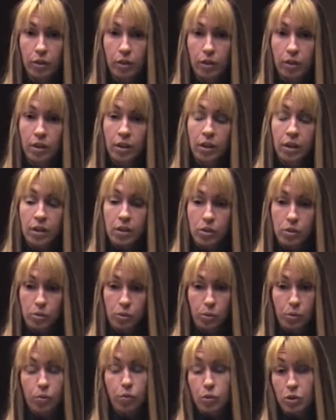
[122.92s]
the
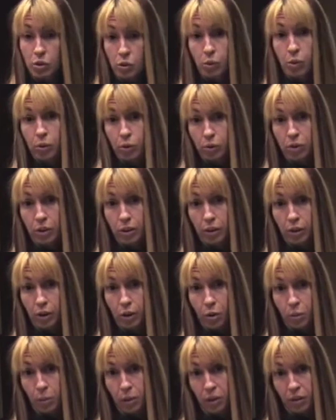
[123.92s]
disordered eating
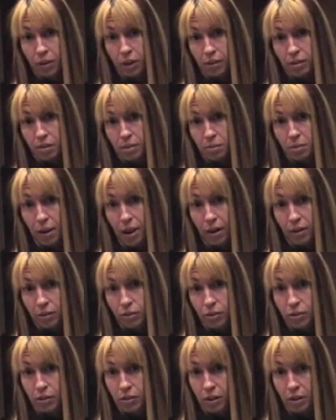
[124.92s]
coping thoughts and
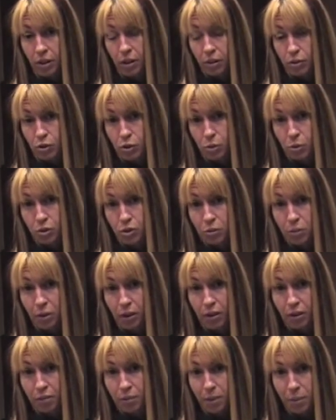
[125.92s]
patterns that are so much a
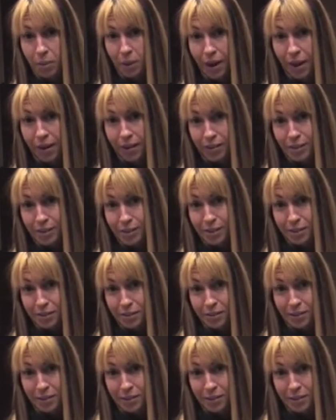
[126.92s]
part of my past.